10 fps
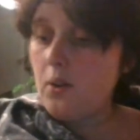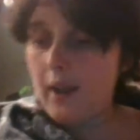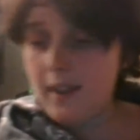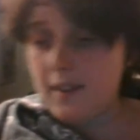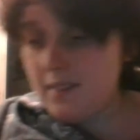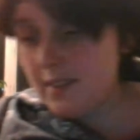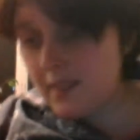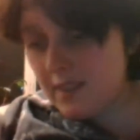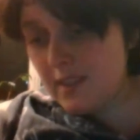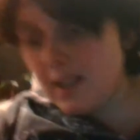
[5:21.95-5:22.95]
Okay,
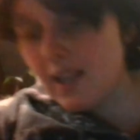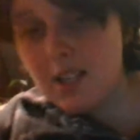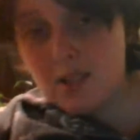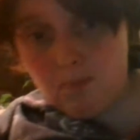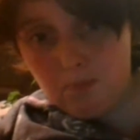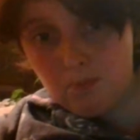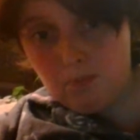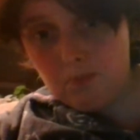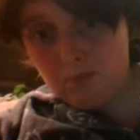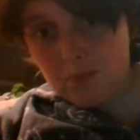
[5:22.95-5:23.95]
the next
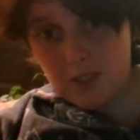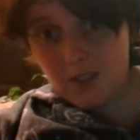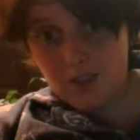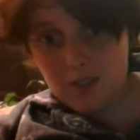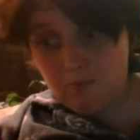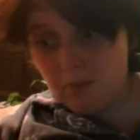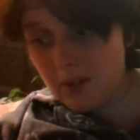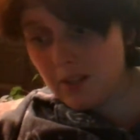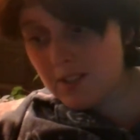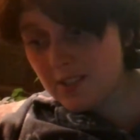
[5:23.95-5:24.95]
series of
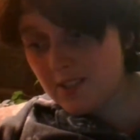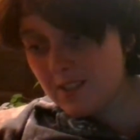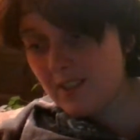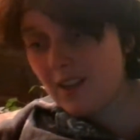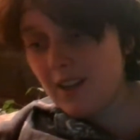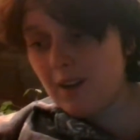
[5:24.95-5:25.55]
books